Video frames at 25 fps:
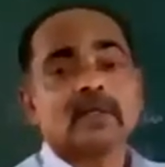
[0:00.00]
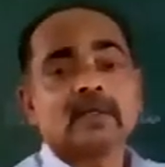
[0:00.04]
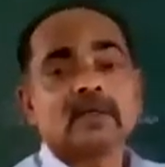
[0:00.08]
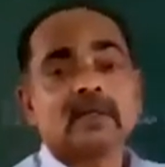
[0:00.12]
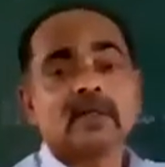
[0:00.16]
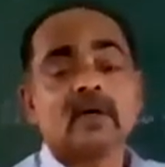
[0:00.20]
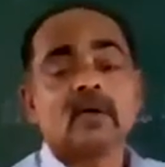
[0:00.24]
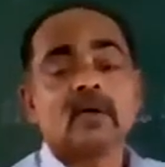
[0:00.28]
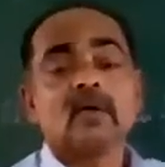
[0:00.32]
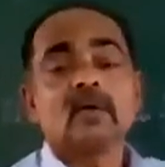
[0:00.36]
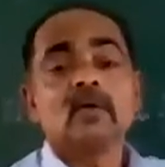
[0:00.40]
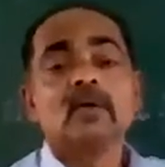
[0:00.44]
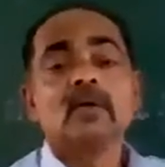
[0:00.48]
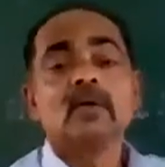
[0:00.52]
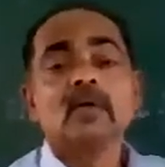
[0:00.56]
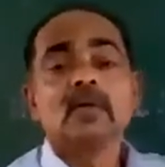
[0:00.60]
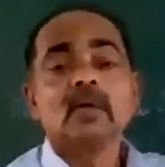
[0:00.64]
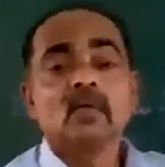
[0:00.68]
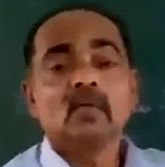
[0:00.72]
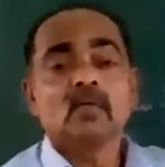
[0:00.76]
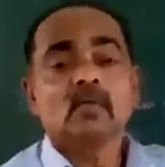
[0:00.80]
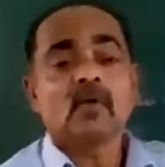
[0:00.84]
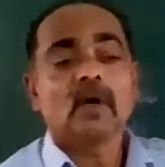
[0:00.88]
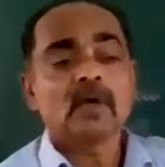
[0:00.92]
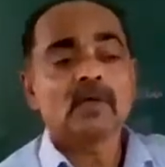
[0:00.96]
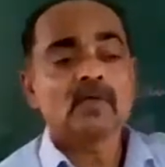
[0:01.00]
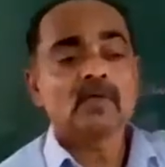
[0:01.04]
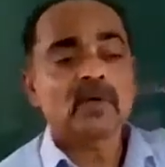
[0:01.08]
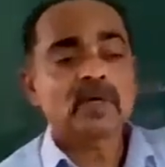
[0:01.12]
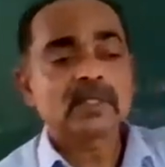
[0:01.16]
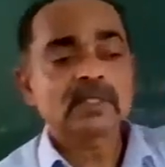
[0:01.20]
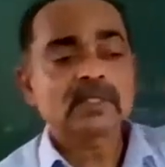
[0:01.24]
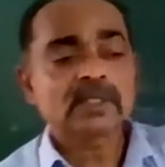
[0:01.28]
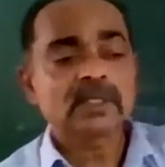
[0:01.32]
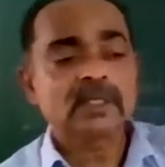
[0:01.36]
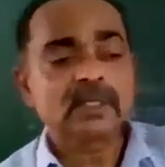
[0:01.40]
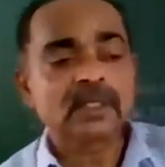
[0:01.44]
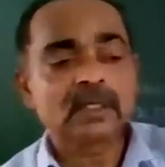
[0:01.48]
Now, why
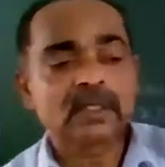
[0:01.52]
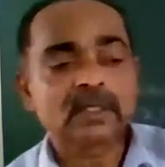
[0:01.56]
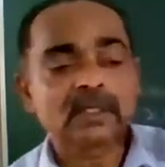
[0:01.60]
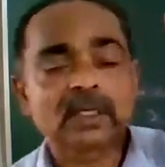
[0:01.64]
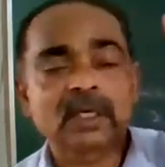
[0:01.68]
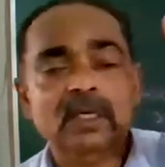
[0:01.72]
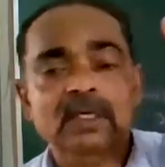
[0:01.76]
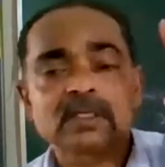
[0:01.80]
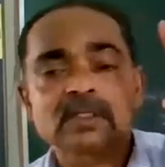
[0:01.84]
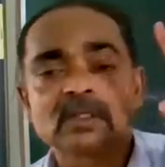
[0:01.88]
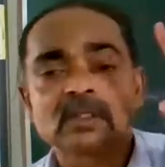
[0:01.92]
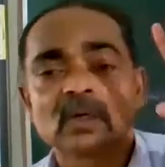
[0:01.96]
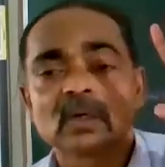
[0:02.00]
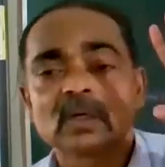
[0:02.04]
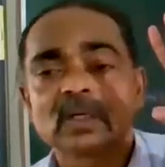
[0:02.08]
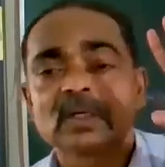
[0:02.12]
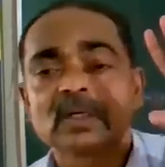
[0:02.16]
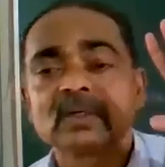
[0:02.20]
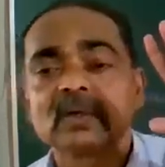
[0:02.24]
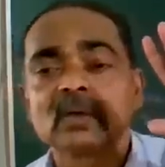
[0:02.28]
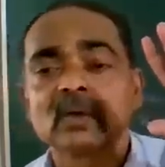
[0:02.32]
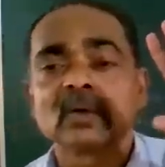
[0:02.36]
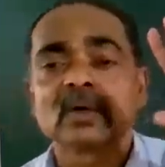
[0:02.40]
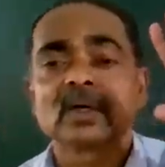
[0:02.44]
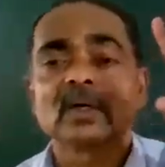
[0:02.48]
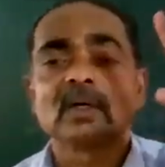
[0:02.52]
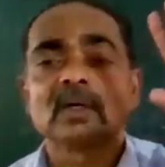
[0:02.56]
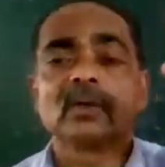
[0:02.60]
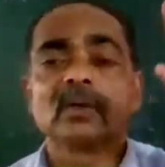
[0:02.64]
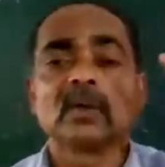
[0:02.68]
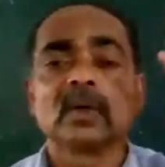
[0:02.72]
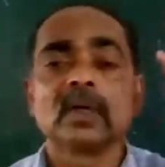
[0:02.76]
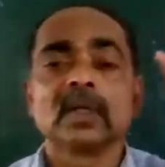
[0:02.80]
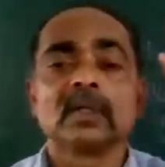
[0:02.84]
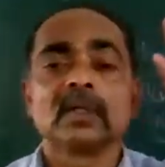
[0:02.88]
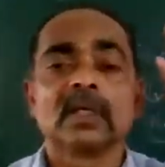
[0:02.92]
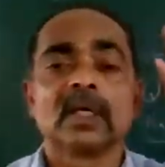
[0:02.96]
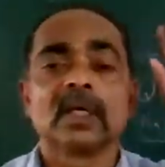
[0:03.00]
was inert gas not included
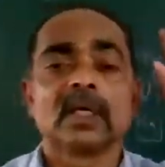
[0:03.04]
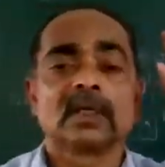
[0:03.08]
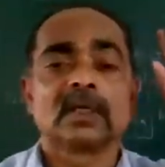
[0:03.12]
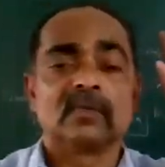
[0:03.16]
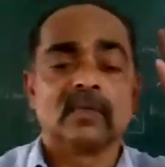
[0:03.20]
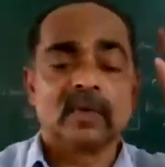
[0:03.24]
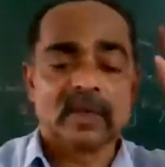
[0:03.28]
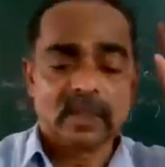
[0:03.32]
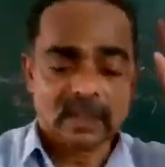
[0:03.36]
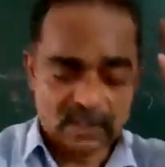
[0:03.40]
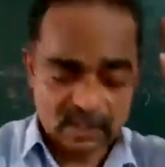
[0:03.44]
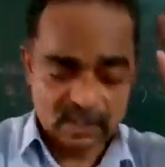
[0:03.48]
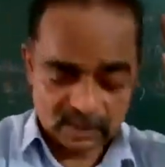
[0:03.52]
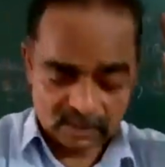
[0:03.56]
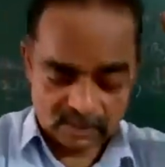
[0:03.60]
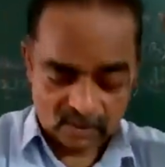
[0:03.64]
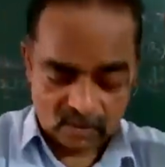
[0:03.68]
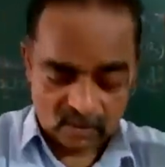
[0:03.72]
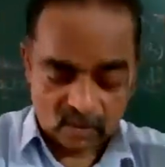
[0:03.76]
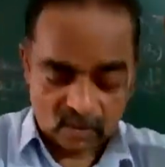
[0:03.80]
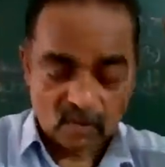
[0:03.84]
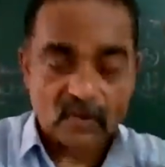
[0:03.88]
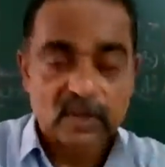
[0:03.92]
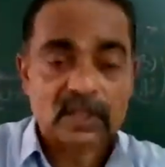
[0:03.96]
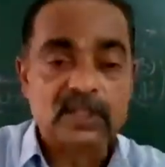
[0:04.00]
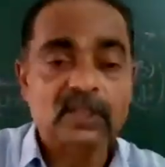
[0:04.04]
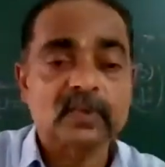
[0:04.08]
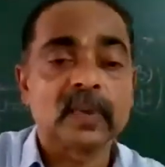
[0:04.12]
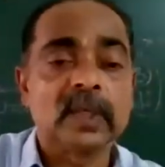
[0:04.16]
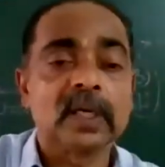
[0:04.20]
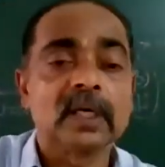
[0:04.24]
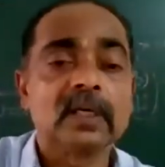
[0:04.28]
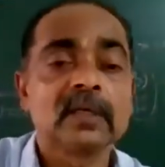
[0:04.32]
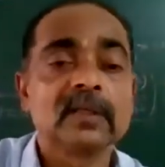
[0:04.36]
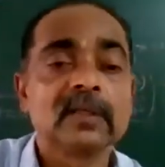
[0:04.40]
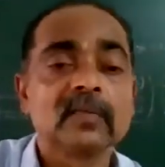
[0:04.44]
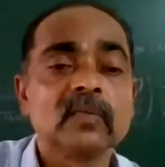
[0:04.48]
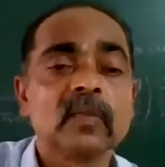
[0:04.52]
during that when this law was
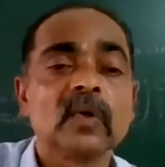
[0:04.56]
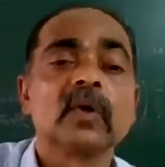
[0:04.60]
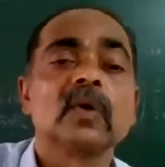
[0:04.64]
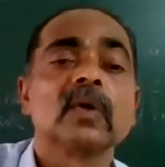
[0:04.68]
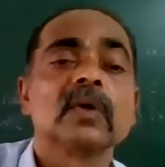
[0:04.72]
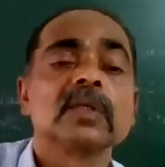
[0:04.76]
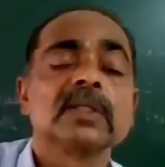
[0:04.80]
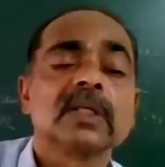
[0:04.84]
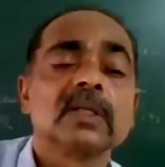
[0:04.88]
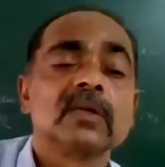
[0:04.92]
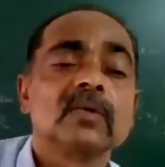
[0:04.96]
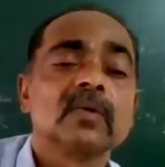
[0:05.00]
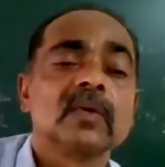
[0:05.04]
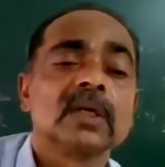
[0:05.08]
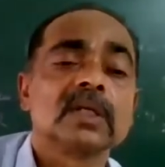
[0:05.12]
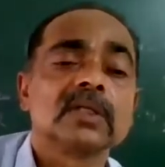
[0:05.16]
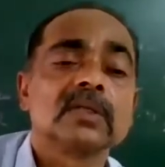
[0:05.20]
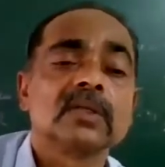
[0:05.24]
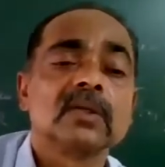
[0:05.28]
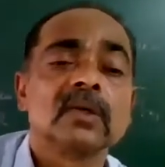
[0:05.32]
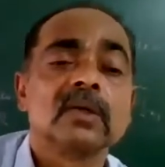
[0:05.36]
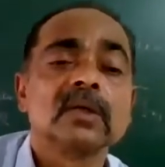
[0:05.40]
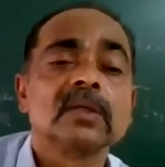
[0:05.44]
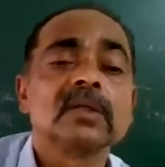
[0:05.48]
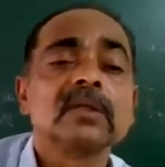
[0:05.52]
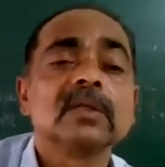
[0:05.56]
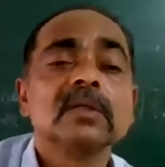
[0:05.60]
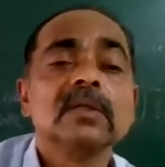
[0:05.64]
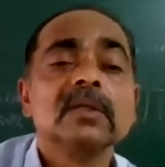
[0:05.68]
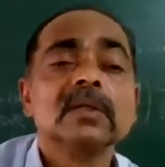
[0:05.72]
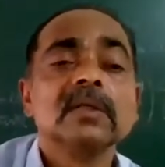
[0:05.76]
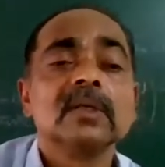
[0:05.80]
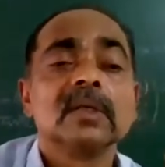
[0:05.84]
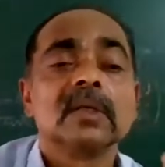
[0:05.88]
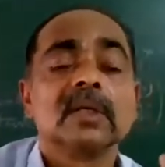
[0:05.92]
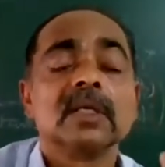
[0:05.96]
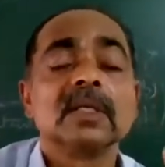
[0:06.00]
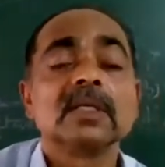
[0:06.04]
made? Because it was not
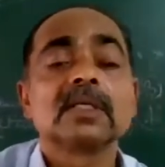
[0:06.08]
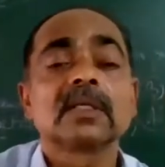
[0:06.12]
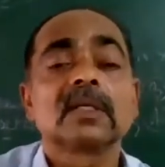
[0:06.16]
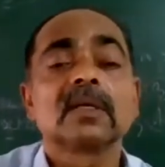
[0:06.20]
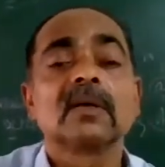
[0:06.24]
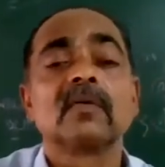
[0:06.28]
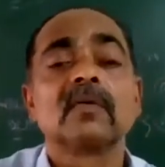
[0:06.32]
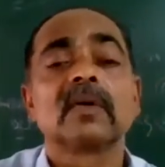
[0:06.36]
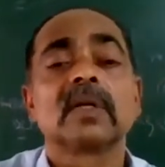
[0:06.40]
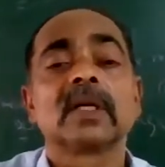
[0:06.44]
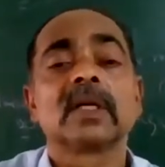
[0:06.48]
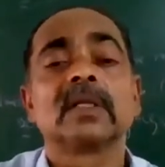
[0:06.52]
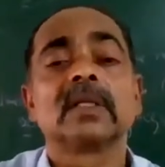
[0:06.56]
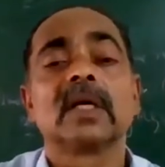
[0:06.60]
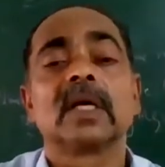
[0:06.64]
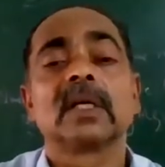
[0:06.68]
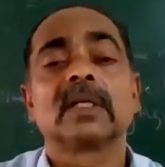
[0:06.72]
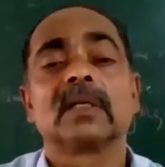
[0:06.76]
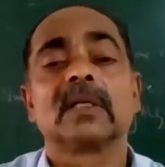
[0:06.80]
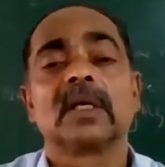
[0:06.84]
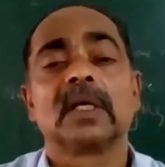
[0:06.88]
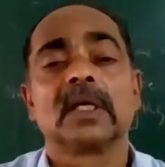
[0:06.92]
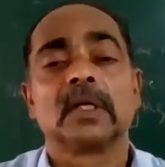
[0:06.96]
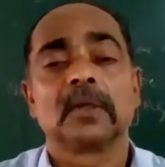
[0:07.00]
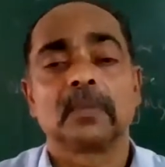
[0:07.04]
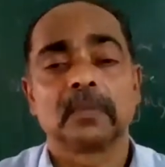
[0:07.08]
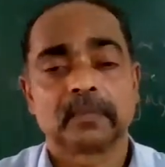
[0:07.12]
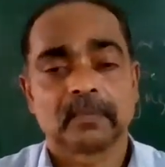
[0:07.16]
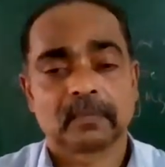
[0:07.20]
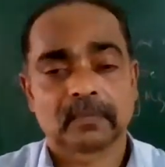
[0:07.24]
discovered at that time.